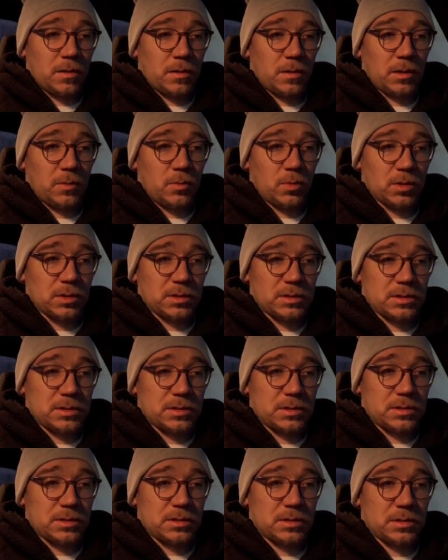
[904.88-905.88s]
It
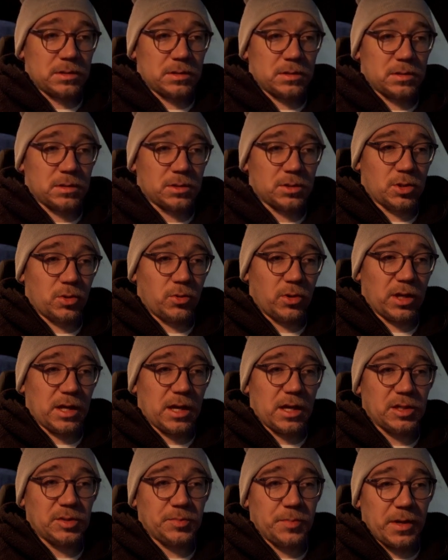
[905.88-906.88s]
was the Sony
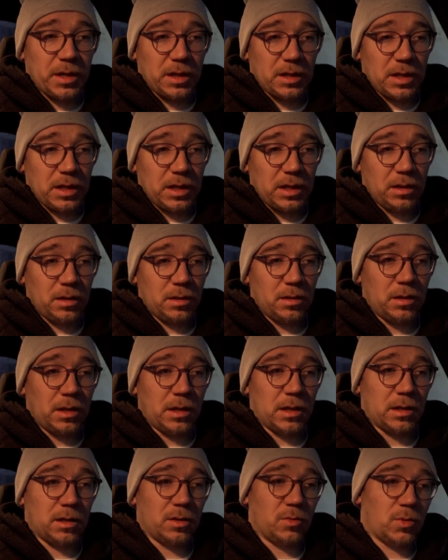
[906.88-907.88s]
cashback deal,
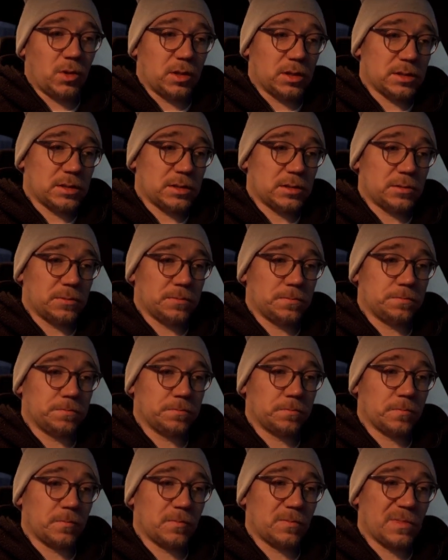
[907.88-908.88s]
and it was
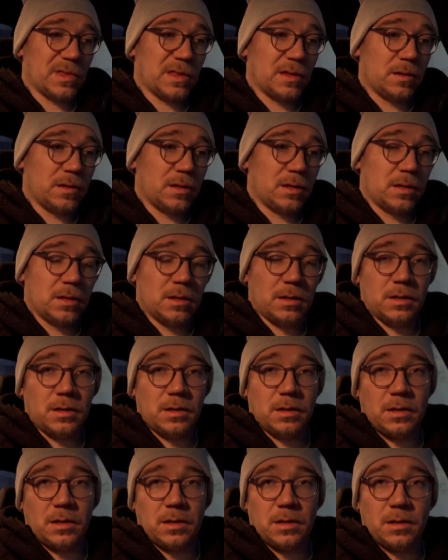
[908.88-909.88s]

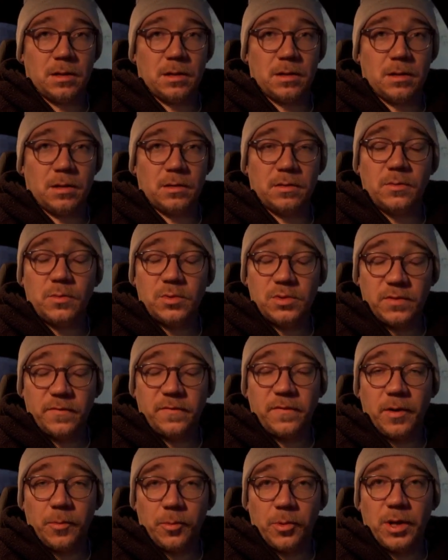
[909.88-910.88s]
a
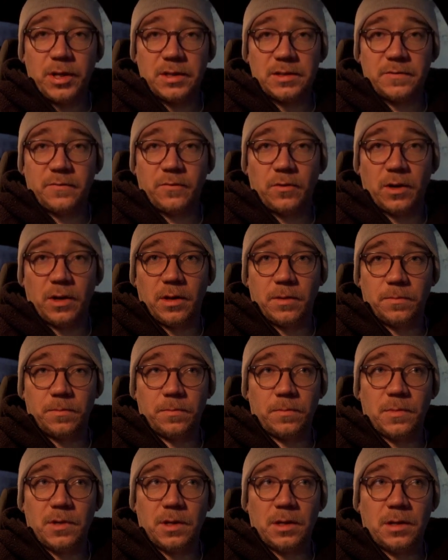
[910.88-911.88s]
fair price for it,
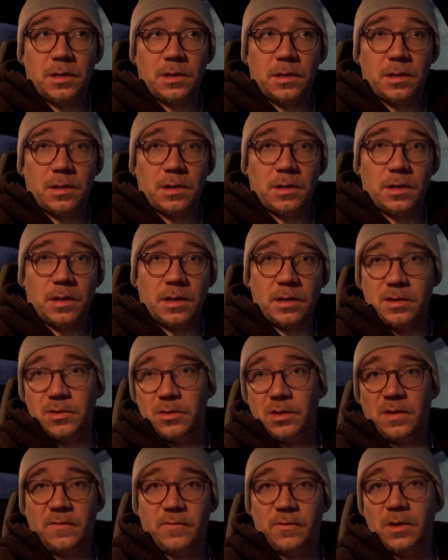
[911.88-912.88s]

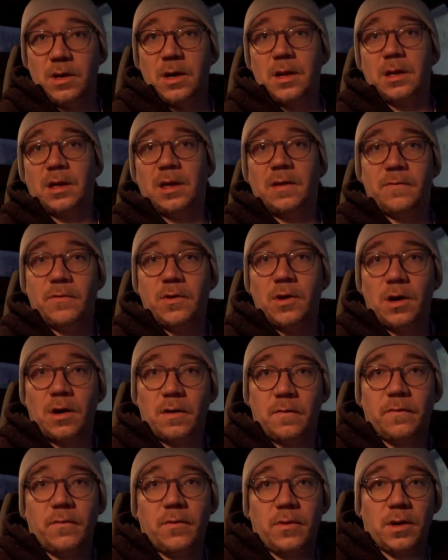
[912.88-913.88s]
and even got a gift
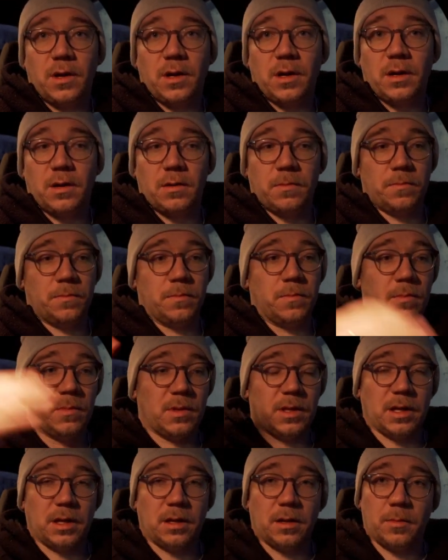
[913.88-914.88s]
card for
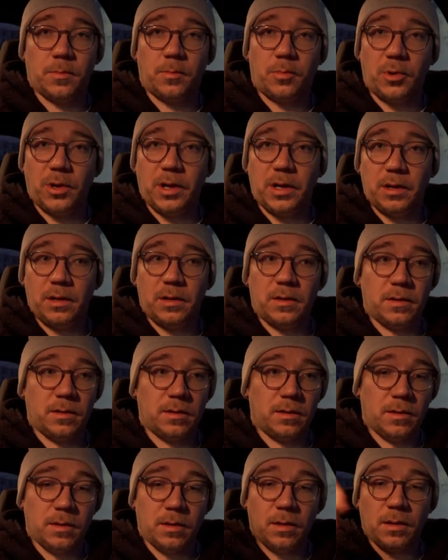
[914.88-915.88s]
like a print